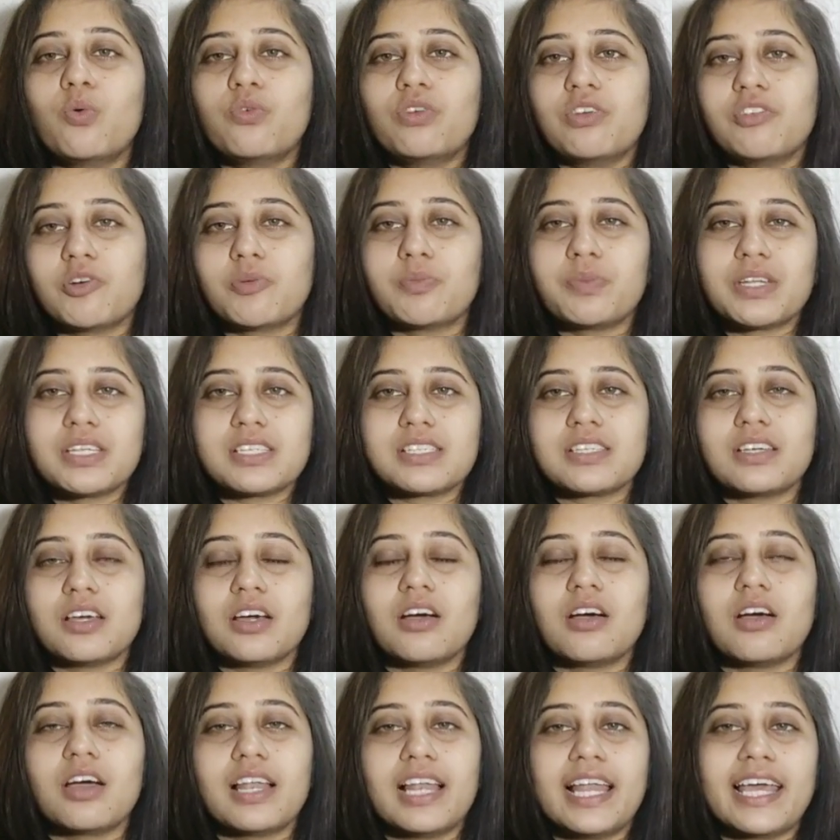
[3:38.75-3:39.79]
We were
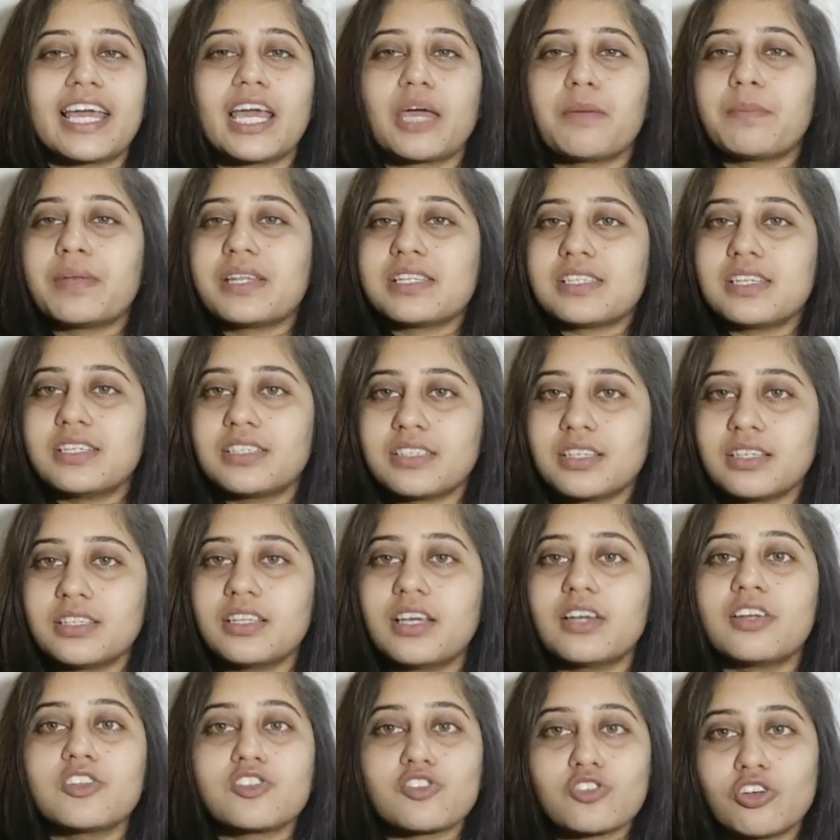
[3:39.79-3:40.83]
I presented
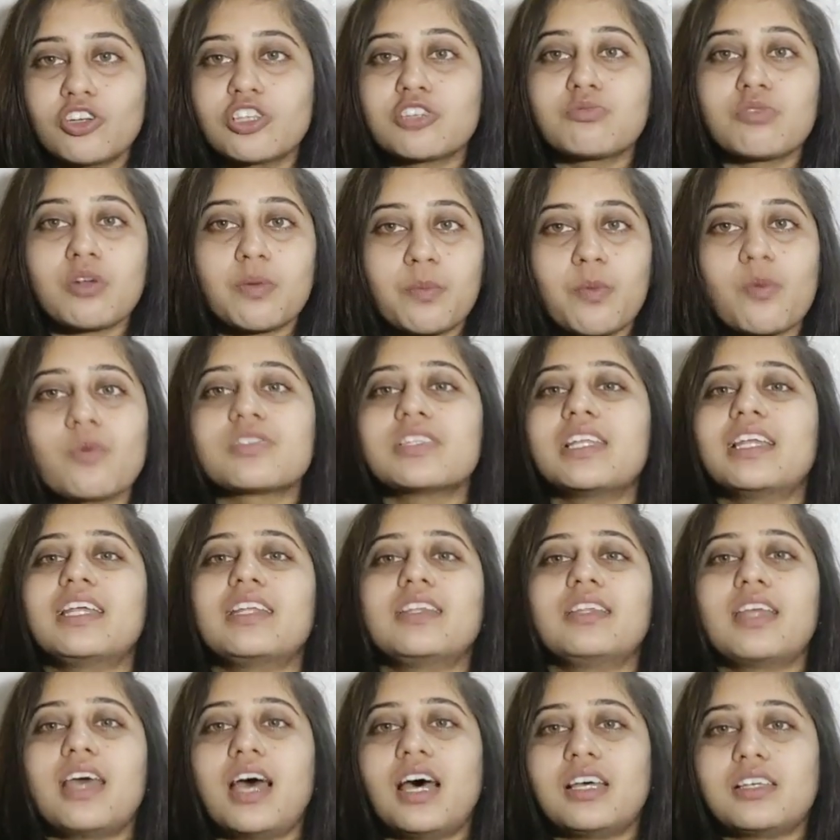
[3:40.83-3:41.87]
the research proposal
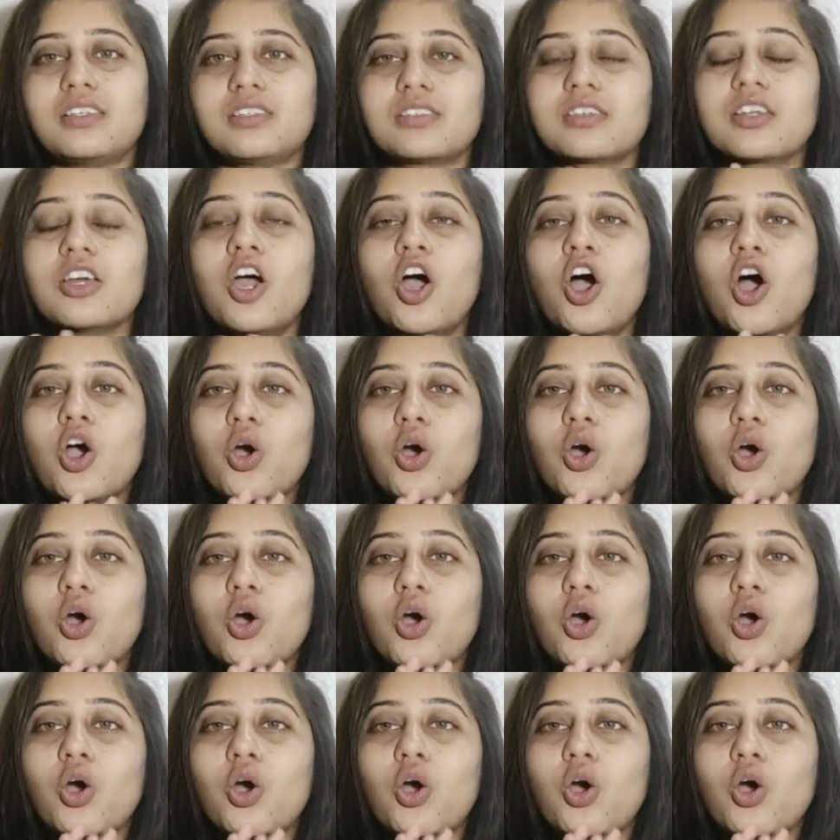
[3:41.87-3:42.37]
and they asked